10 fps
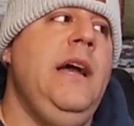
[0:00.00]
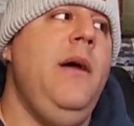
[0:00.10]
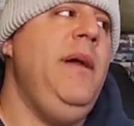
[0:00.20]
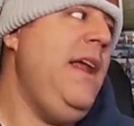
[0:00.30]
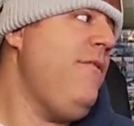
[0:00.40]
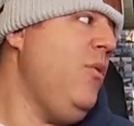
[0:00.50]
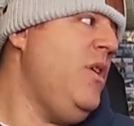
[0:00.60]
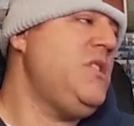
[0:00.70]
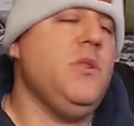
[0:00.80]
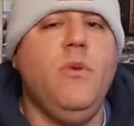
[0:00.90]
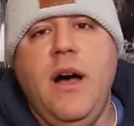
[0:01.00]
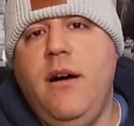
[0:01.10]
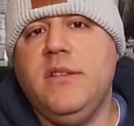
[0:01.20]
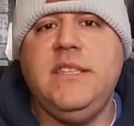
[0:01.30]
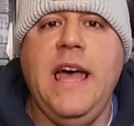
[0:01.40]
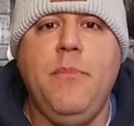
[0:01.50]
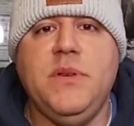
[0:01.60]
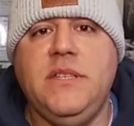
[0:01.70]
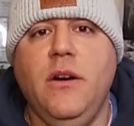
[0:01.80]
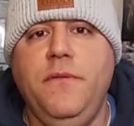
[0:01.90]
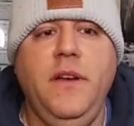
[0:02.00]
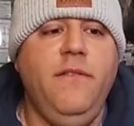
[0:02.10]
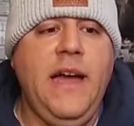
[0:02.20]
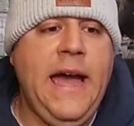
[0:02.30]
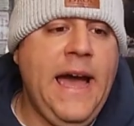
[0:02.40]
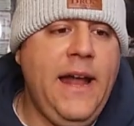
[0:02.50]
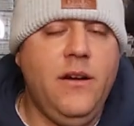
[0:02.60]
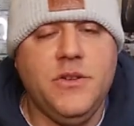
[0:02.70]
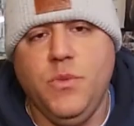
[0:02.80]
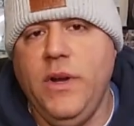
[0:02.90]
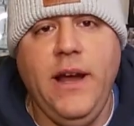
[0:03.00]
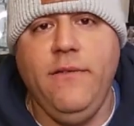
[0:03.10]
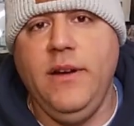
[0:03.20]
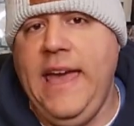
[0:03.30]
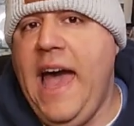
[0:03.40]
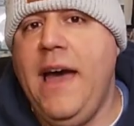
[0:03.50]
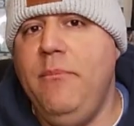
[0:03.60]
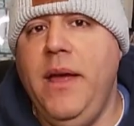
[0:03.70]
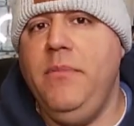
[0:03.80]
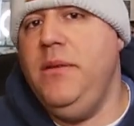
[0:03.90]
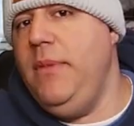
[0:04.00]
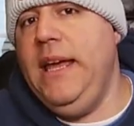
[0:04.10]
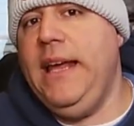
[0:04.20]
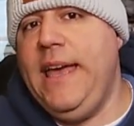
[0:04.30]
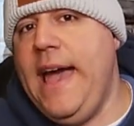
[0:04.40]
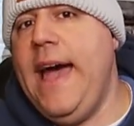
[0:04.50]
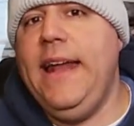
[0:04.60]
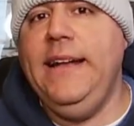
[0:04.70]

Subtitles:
I mean, every once in a while I'll snap a selfie of a hat or whatever, a cat maybe, me and a cat.